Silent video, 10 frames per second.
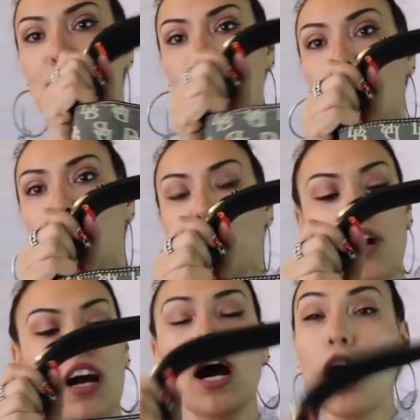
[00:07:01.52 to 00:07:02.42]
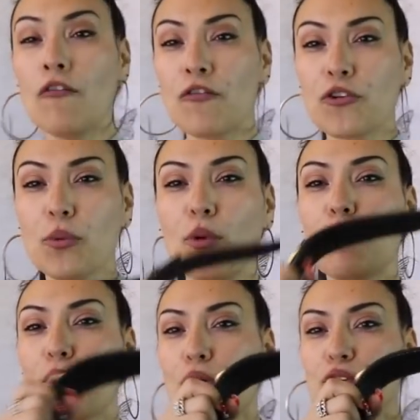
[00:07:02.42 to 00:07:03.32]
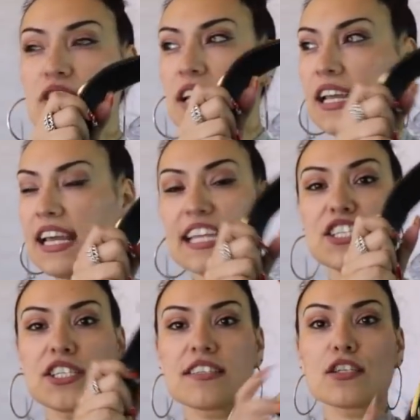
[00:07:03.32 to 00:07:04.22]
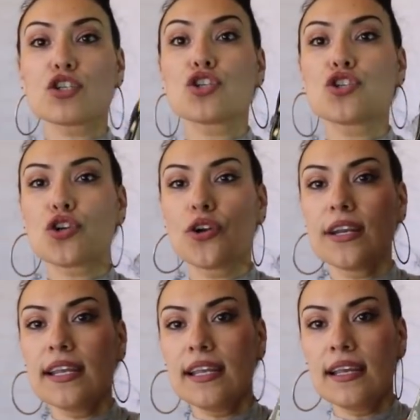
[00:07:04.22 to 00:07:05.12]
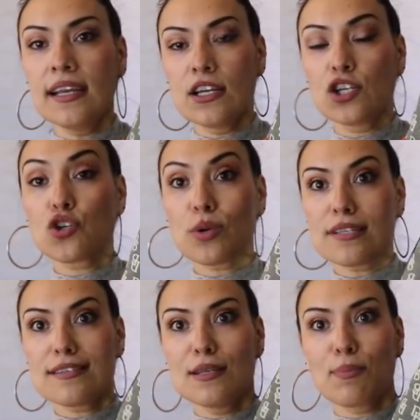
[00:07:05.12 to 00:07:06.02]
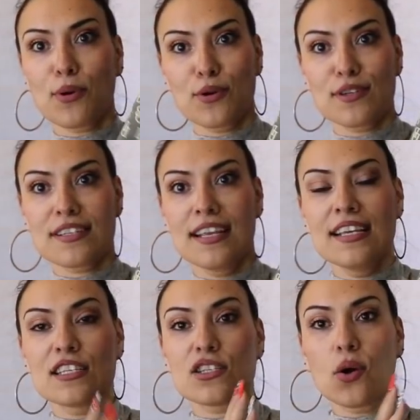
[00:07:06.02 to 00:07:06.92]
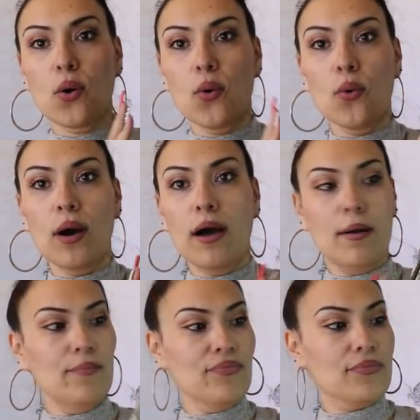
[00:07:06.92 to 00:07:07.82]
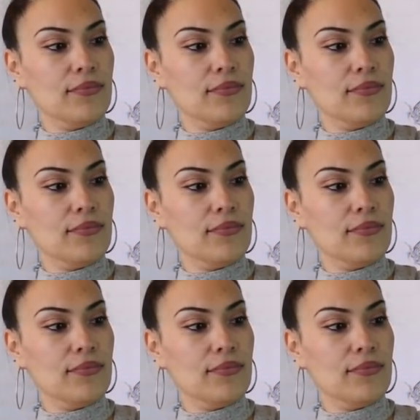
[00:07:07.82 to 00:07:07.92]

a beautiful, comfortable purse. It's just a sturdy, trusty purse. So, um,